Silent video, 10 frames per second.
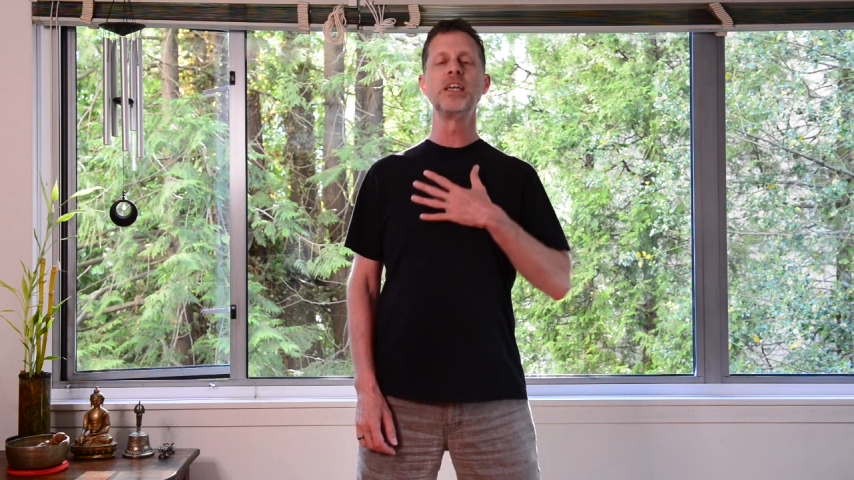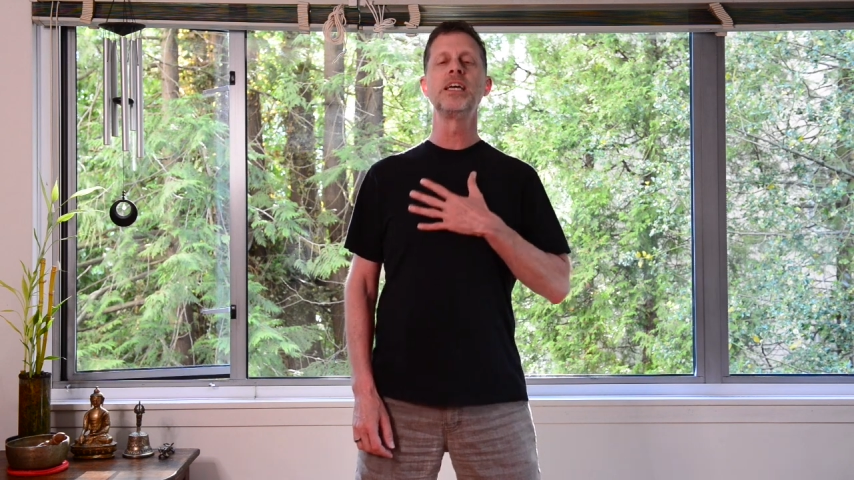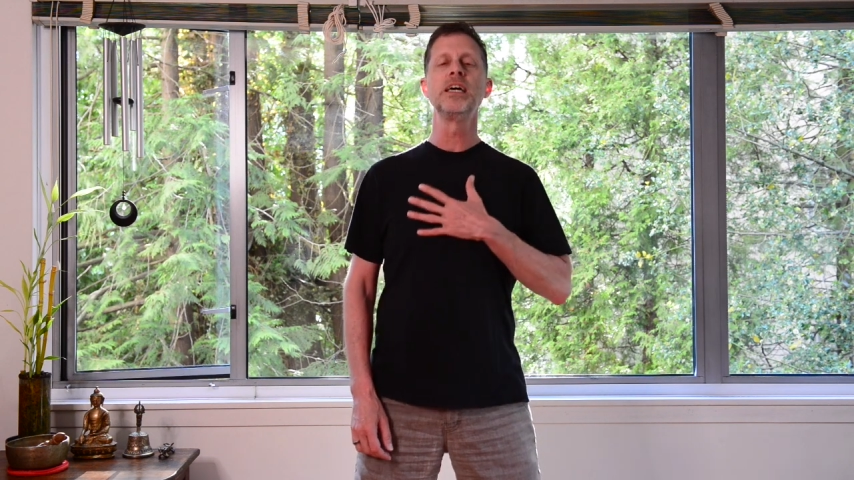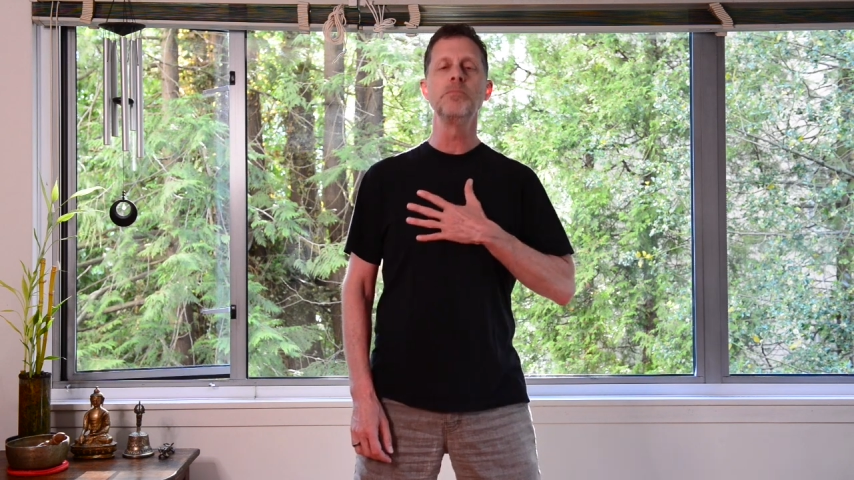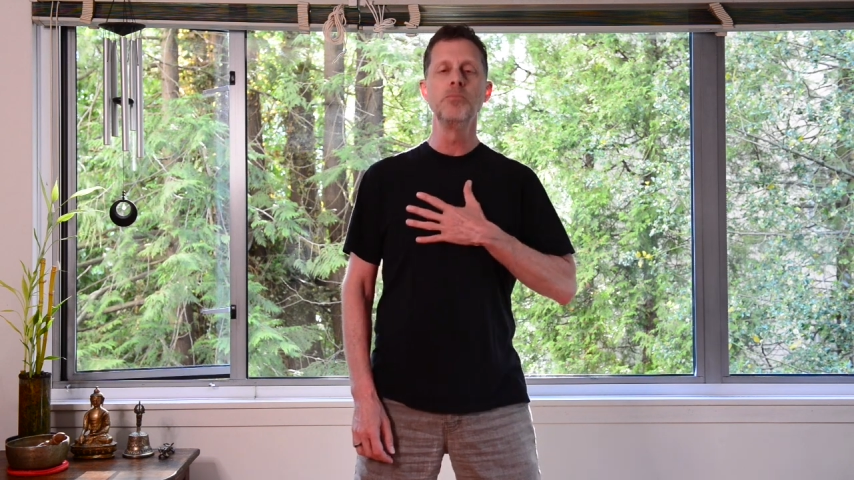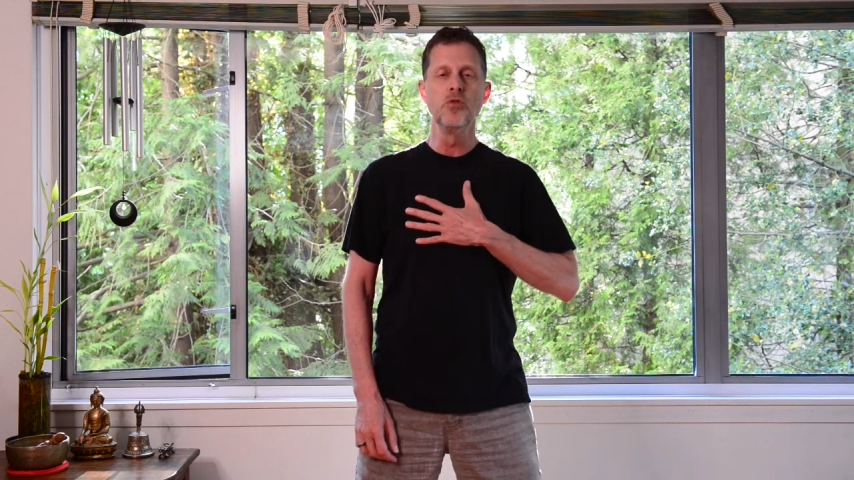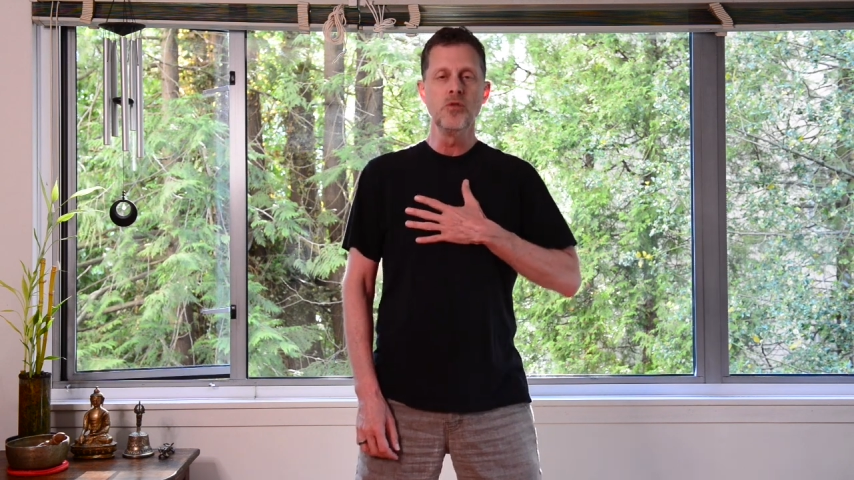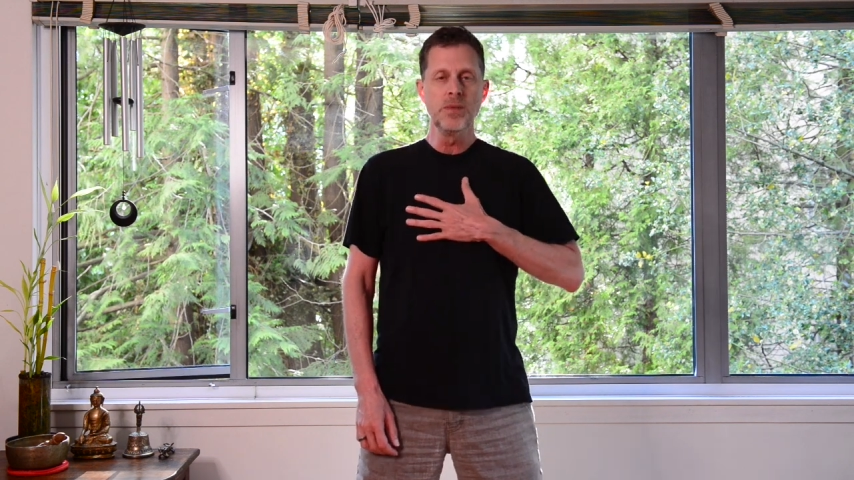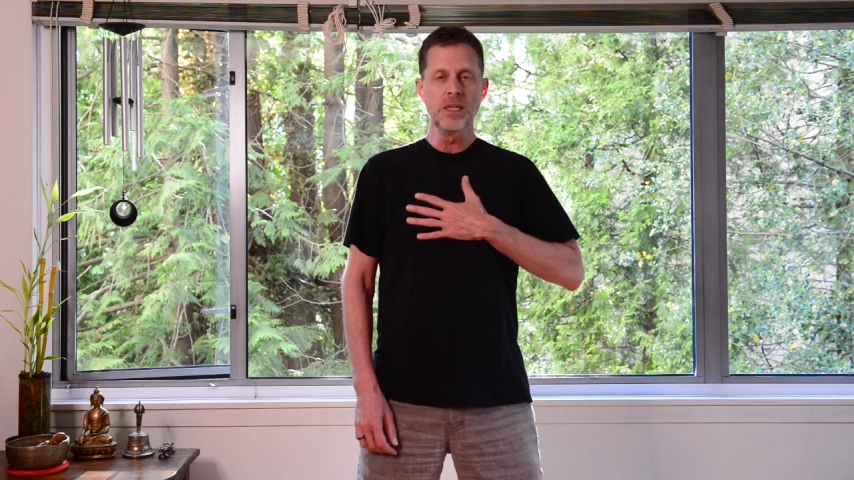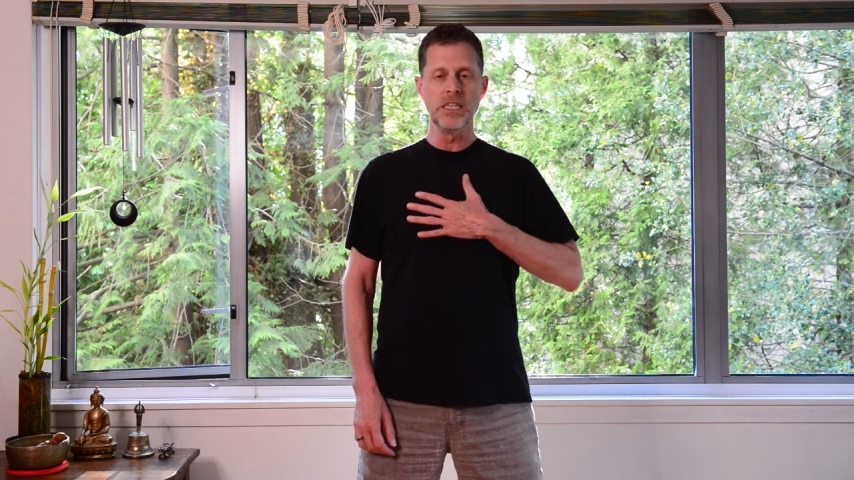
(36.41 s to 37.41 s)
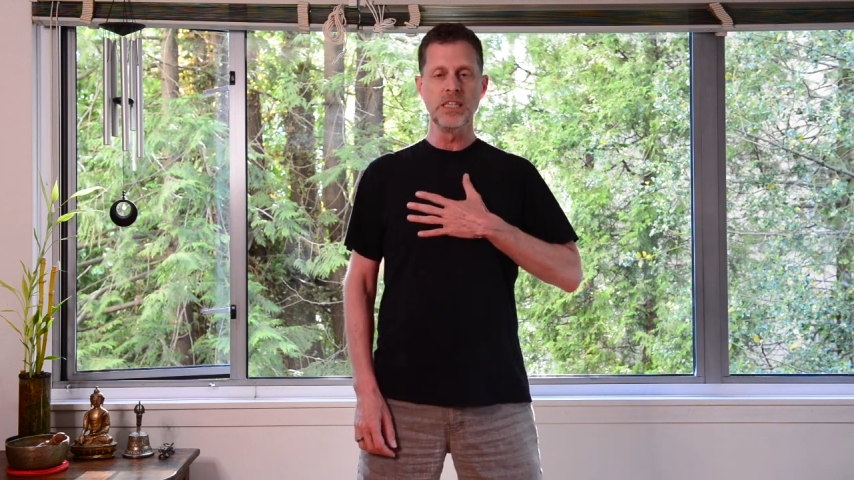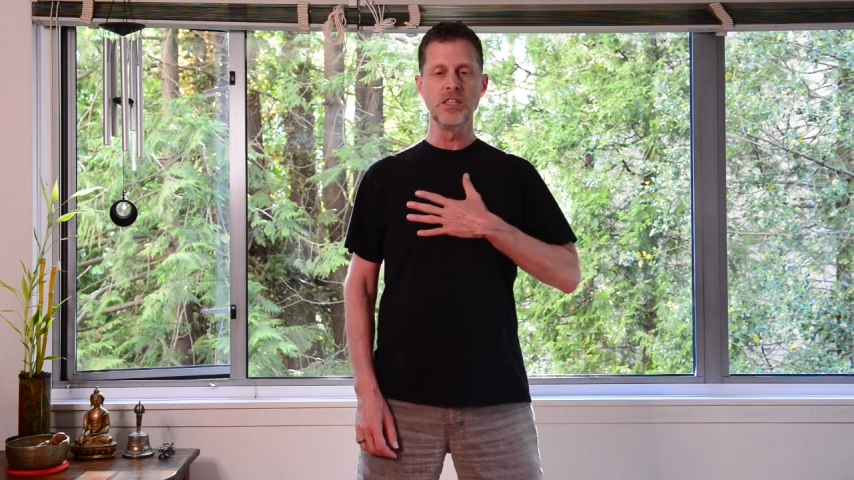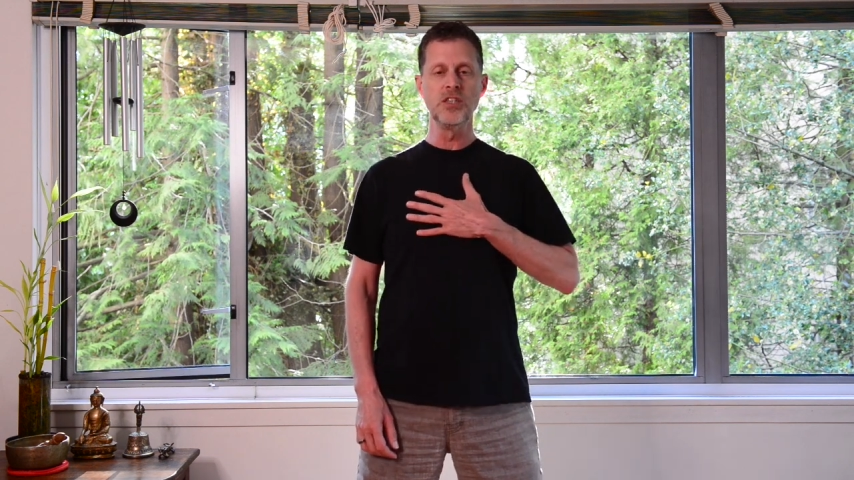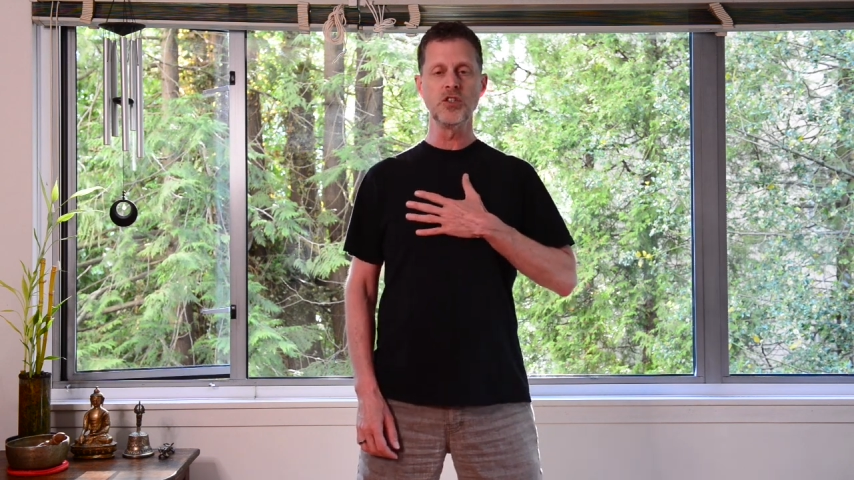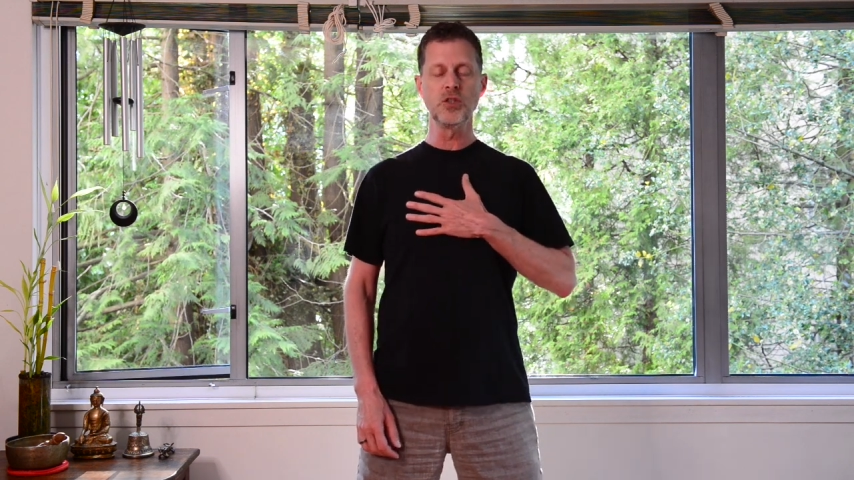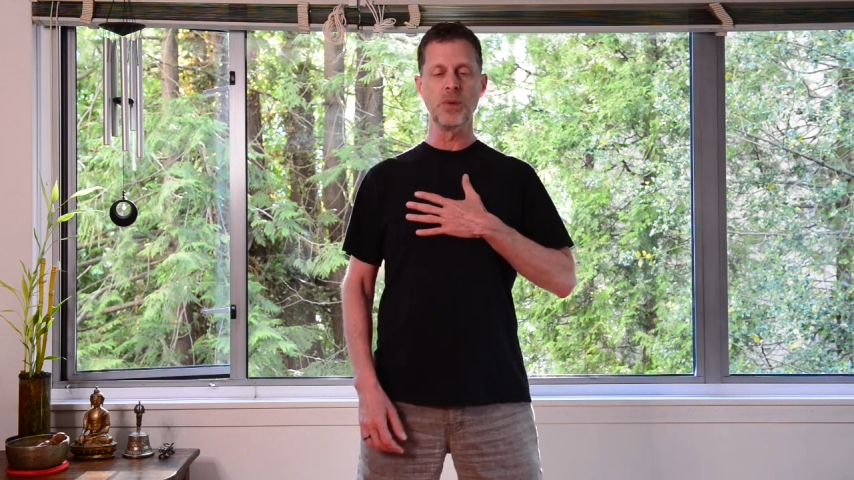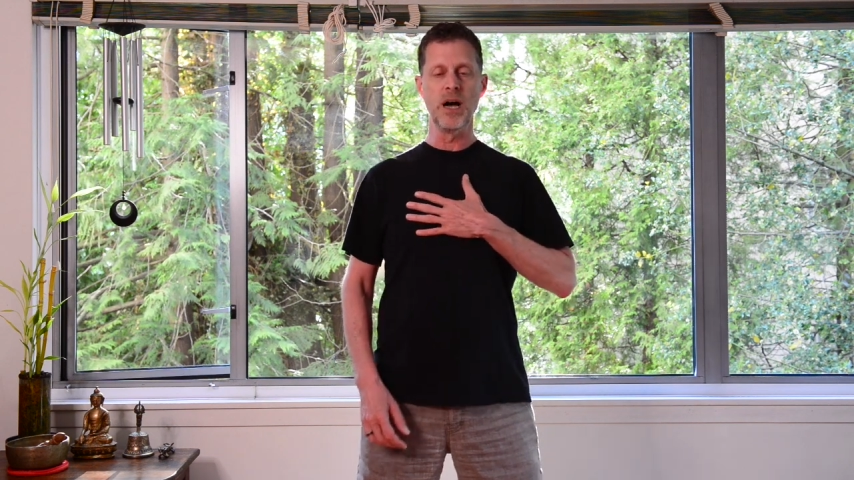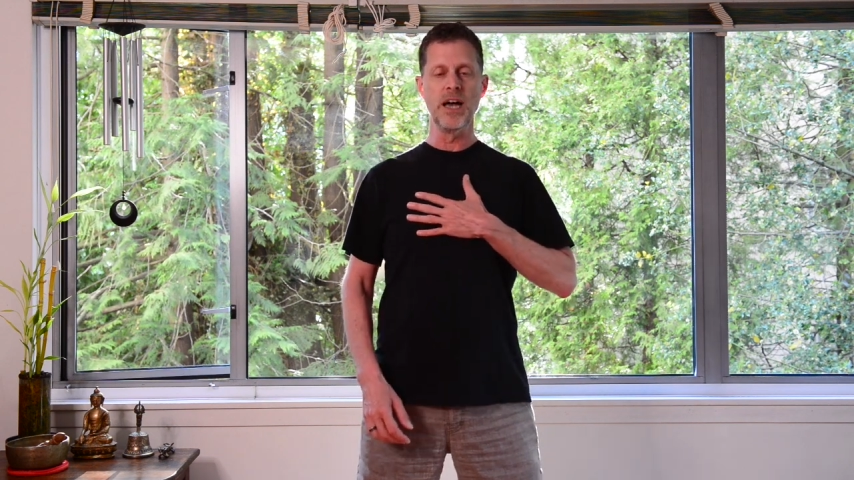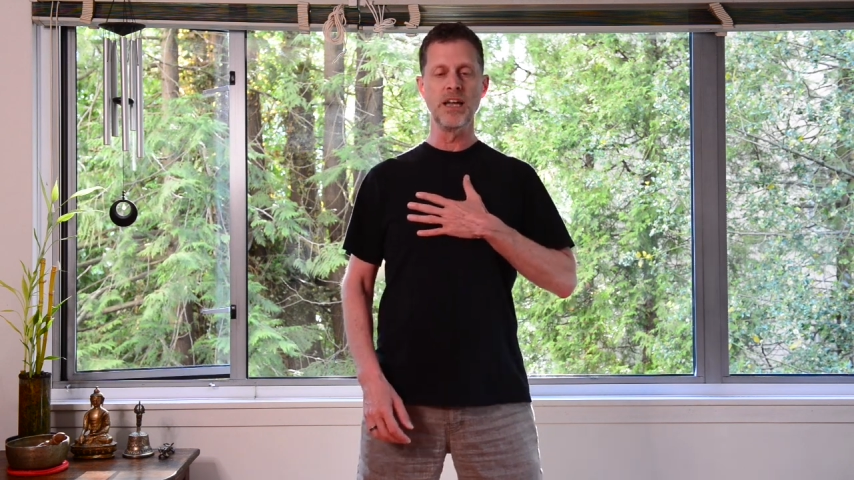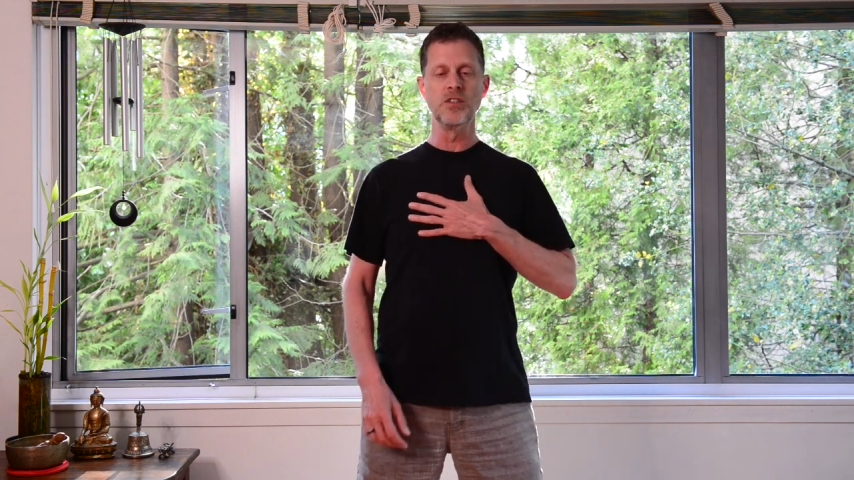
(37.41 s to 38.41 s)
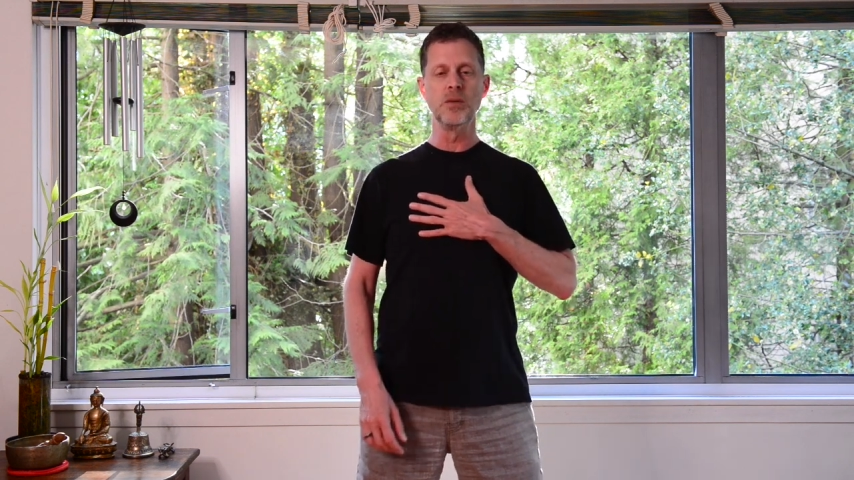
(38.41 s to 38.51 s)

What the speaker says: get movement into your spine,